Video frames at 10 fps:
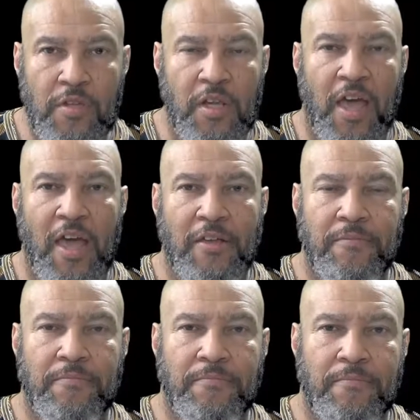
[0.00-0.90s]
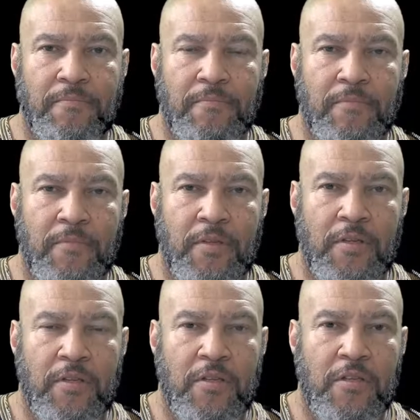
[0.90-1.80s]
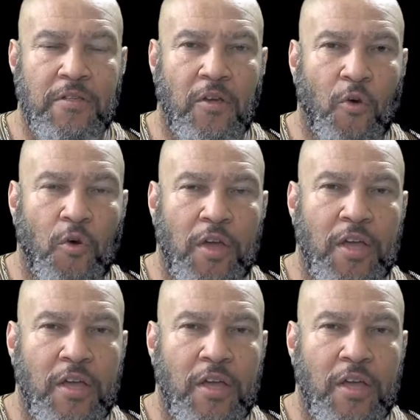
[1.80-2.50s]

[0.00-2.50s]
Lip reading: See that? So